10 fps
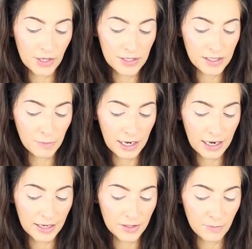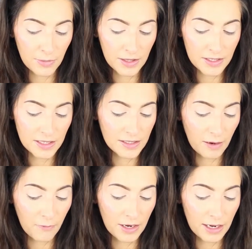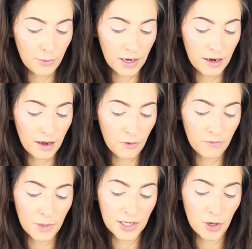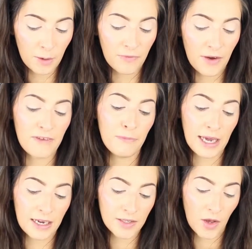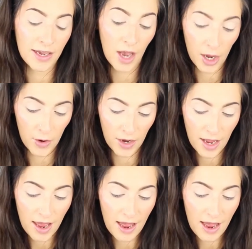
have used this palette, but this is definitely one of my top 5 palettes I own.